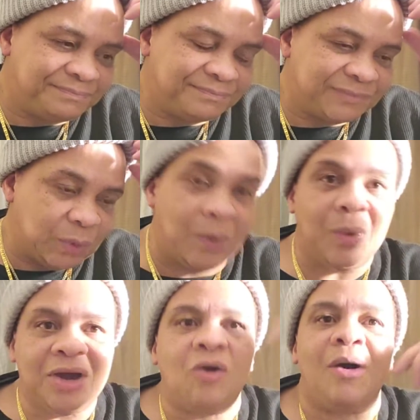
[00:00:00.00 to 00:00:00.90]
well,
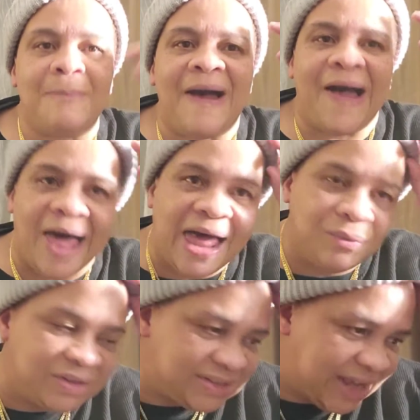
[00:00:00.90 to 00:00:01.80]
what caught my eye
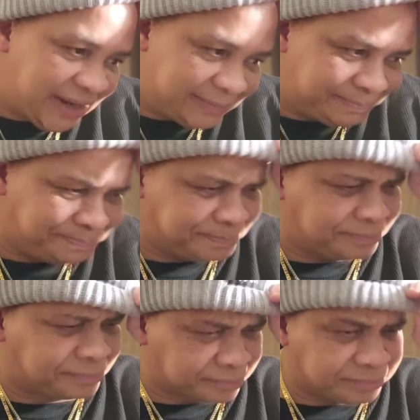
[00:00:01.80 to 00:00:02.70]
was that
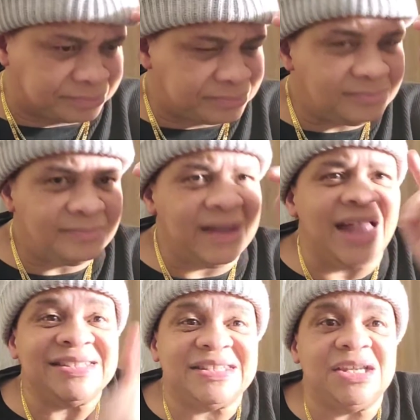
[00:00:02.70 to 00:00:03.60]
I
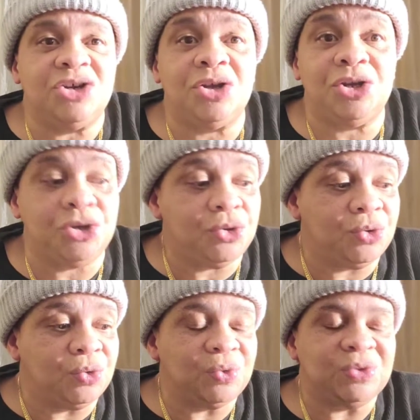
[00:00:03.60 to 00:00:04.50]
seen it on the
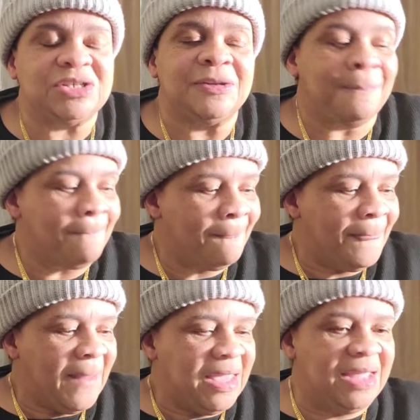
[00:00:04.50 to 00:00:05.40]
news,
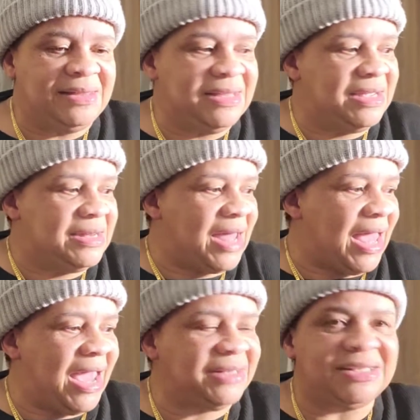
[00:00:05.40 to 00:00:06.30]
and then I
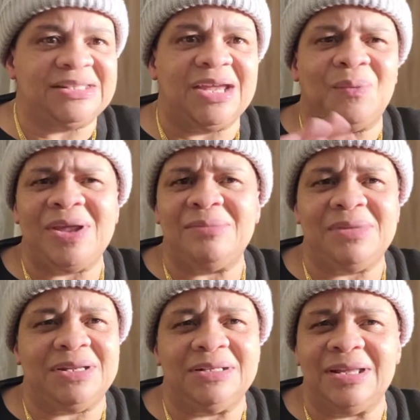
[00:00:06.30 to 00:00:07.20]
had to say, wait a
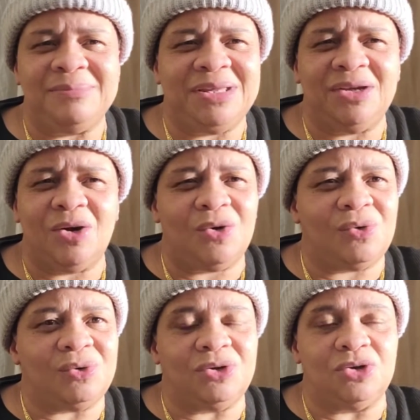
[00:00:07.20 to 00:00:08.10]
minute, let me go,
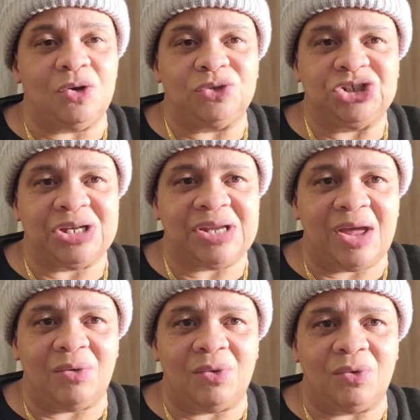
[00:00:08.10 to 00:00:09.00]
you know, check it
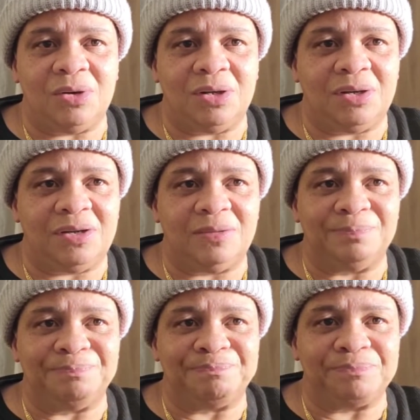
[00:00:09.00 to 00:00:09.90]
out on
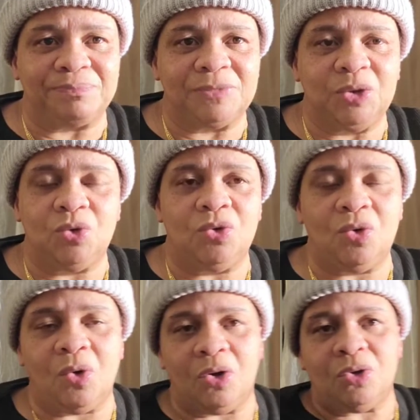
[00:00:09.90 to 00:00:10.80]
um, Google
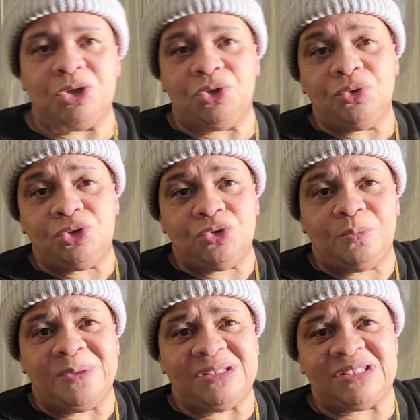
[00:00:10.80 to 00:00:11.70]
or go to YouTube
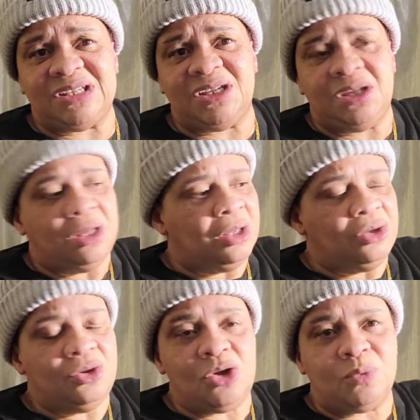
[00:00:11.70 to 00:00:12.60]
and see, you
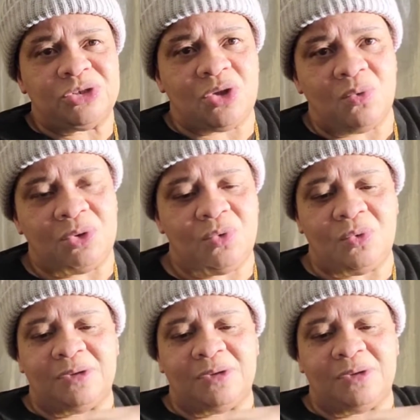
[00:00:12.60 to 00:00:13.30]
know, what's going on